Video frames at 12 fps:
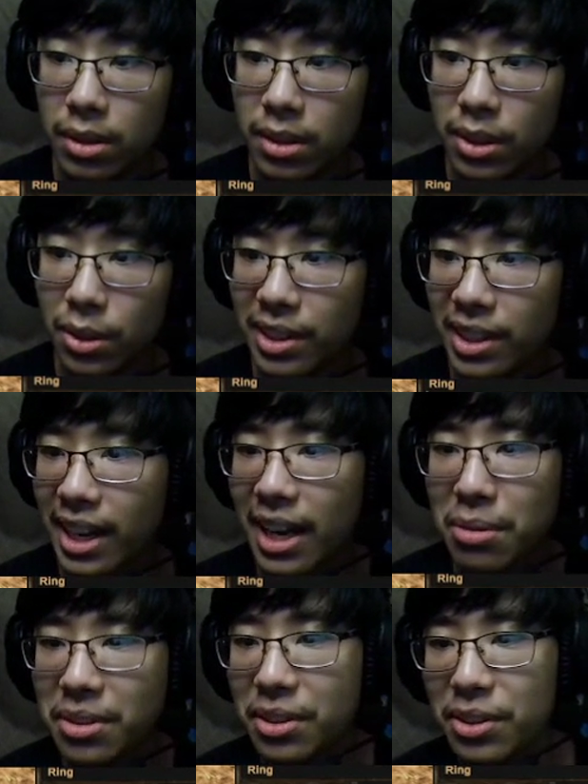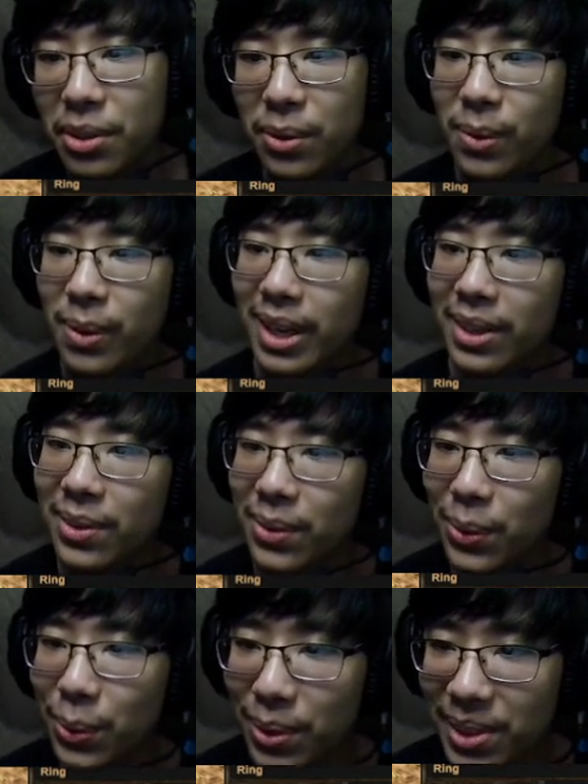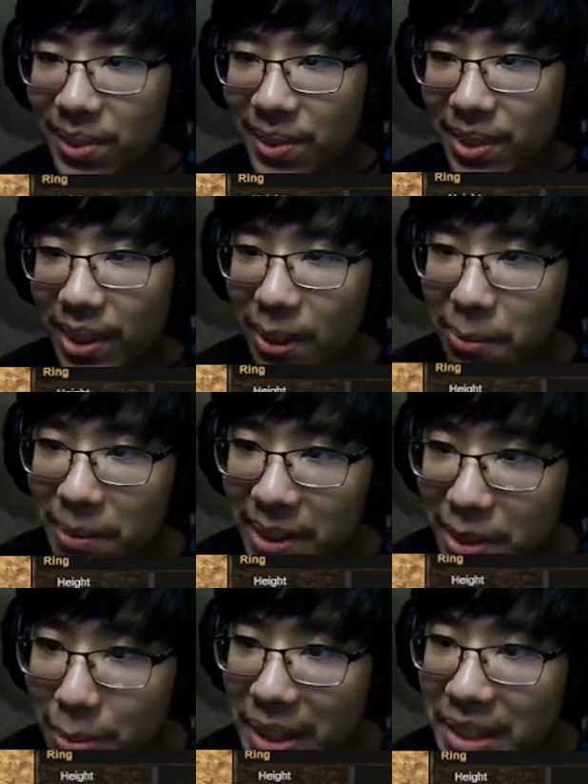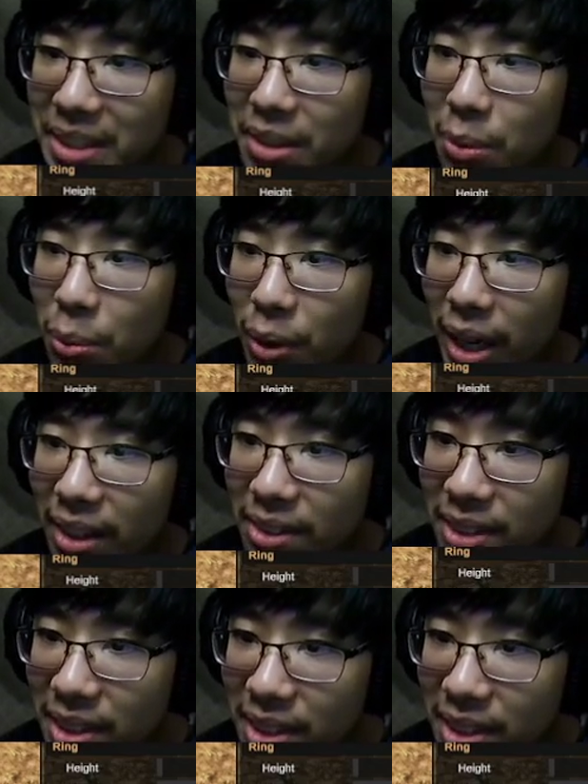Okay, I really don't know how to do this. This might take a while.